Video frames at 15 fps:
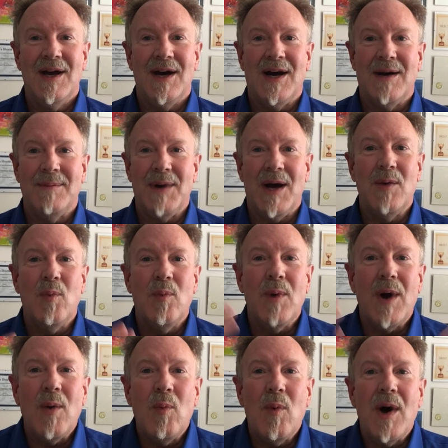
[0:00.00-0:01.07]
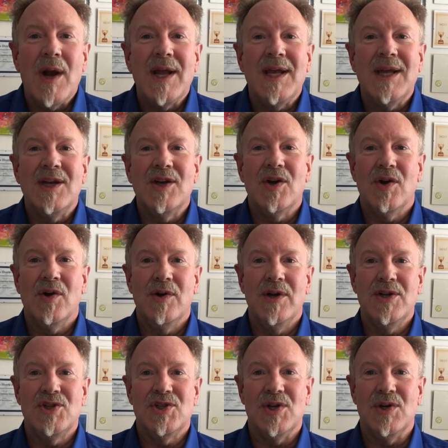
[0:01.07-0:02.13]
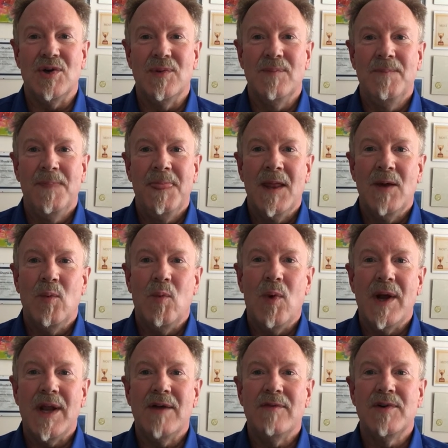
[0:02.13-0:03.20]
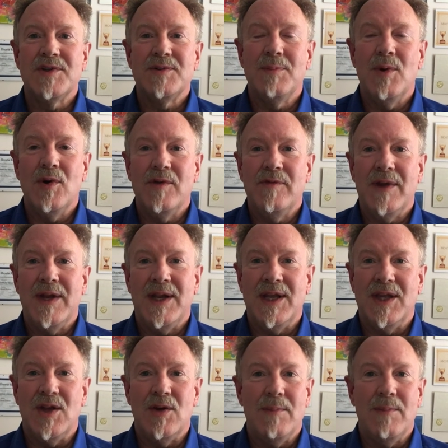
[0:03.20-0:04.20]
I want to encourage you, whatever's motivating you.